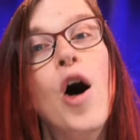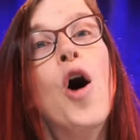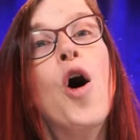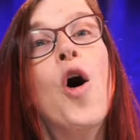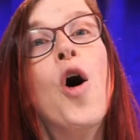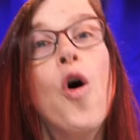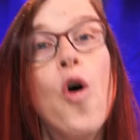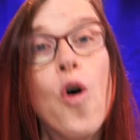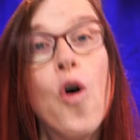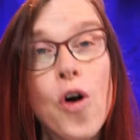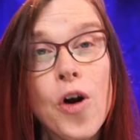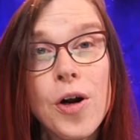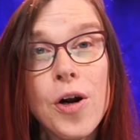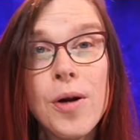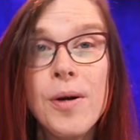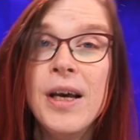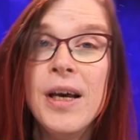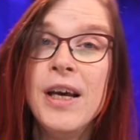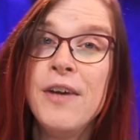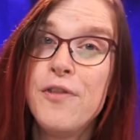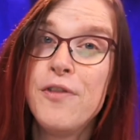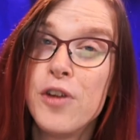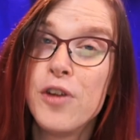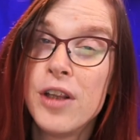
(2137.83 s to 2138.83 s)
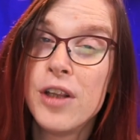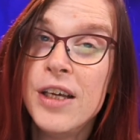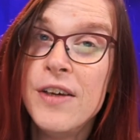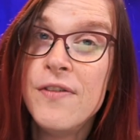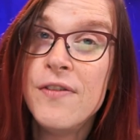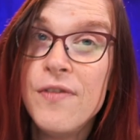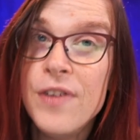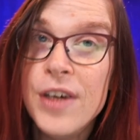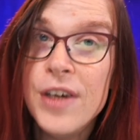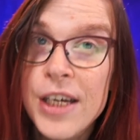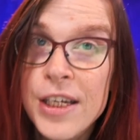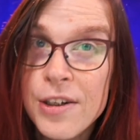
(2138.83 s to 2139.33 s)
or if you live
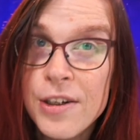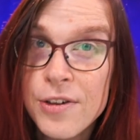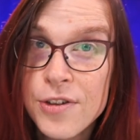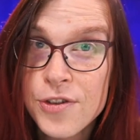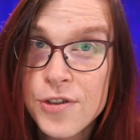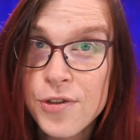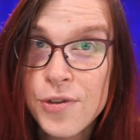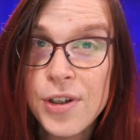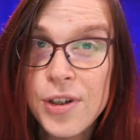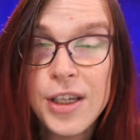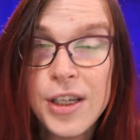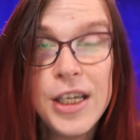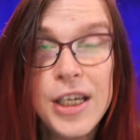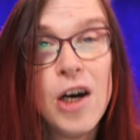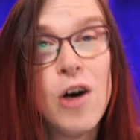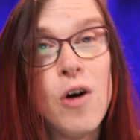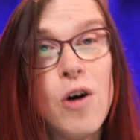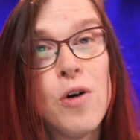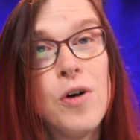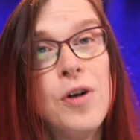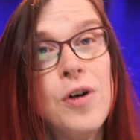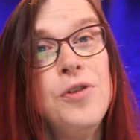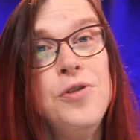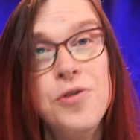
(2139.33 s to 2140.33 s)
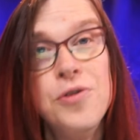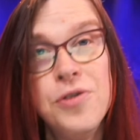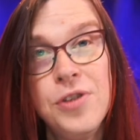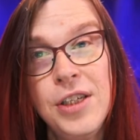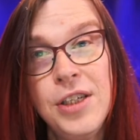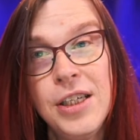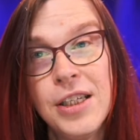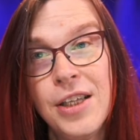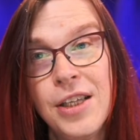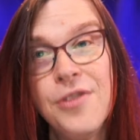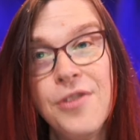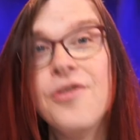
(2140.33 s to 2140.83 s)
in Australia or New
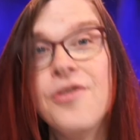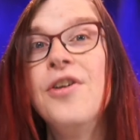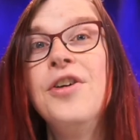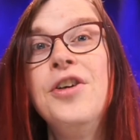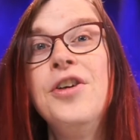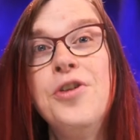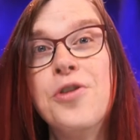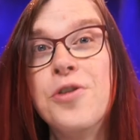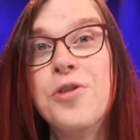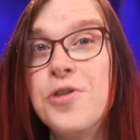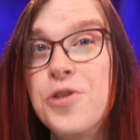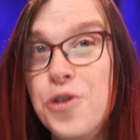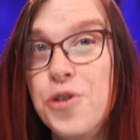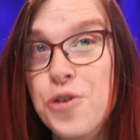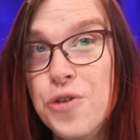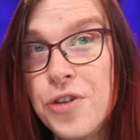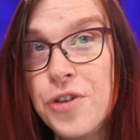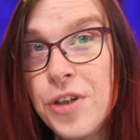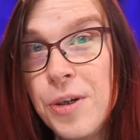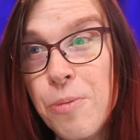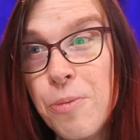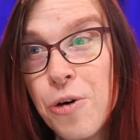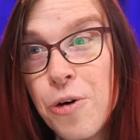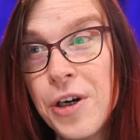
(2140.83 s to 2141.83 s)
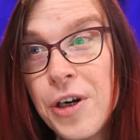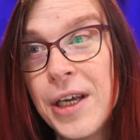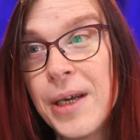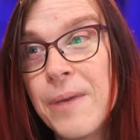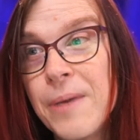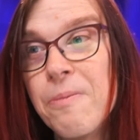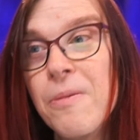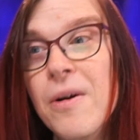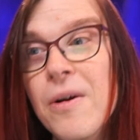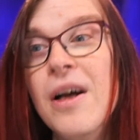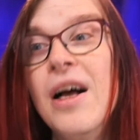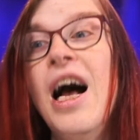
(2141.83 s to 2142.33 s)
Zealand, your Tuesday morning.
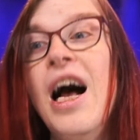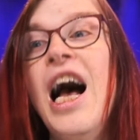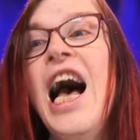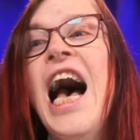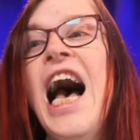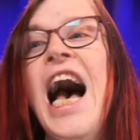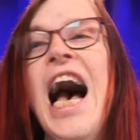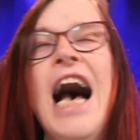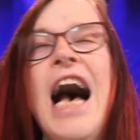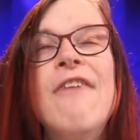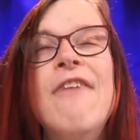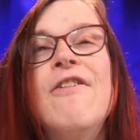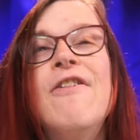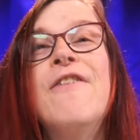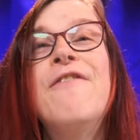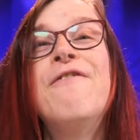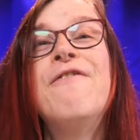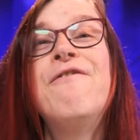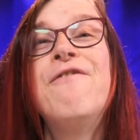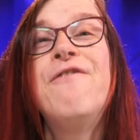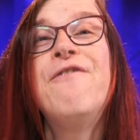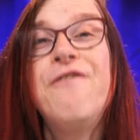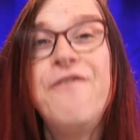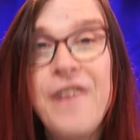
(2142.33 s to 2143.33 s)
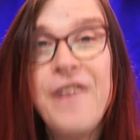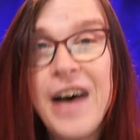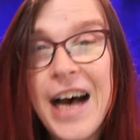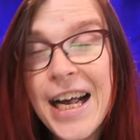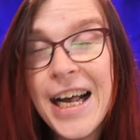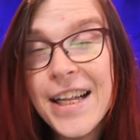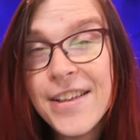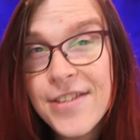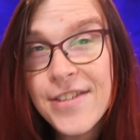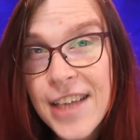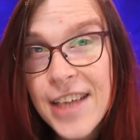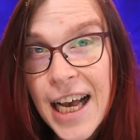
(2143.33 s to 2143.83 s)
Have a
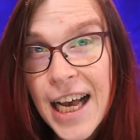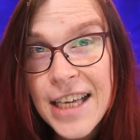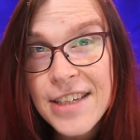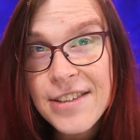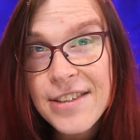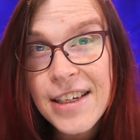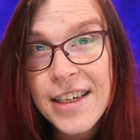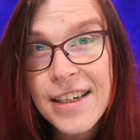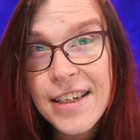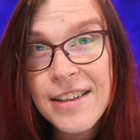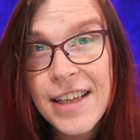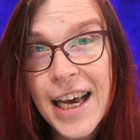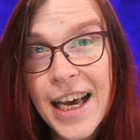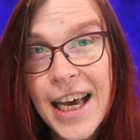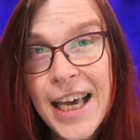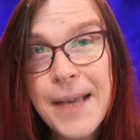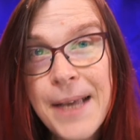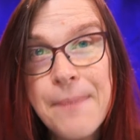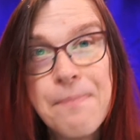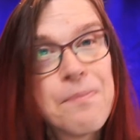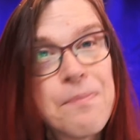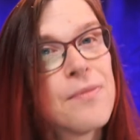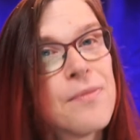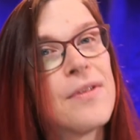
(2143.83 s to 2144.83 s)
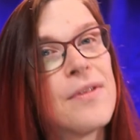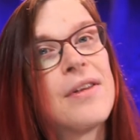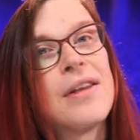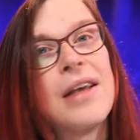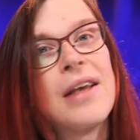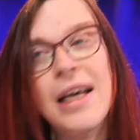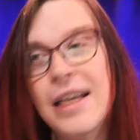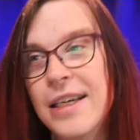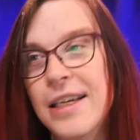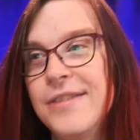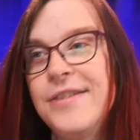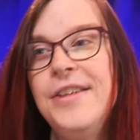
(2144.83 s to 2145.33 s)
fantastic day,
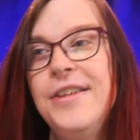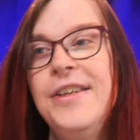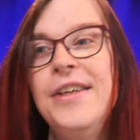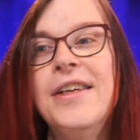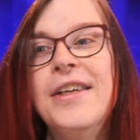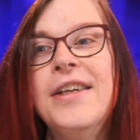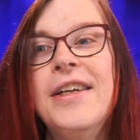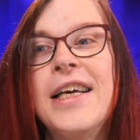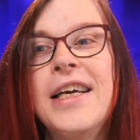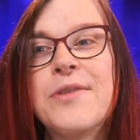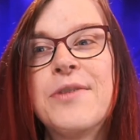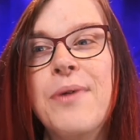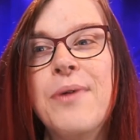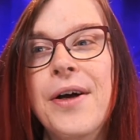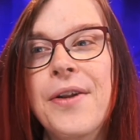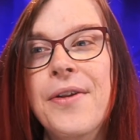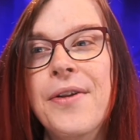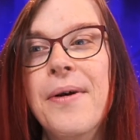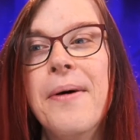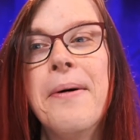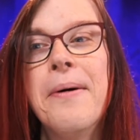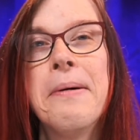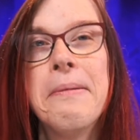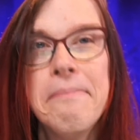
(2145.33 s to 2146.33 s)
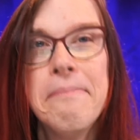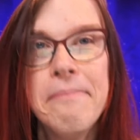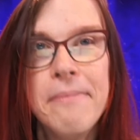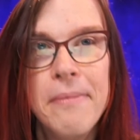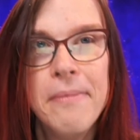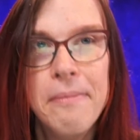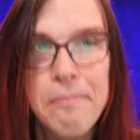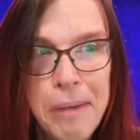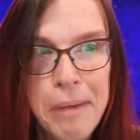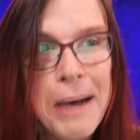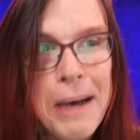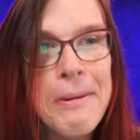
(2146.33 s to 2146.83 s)
and I'll see you in the next one.
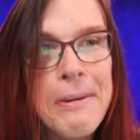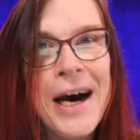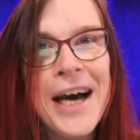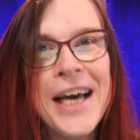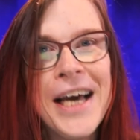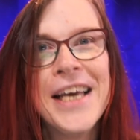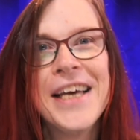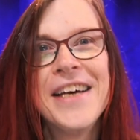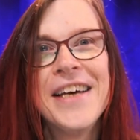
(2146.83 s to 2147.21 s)
Bye-bye.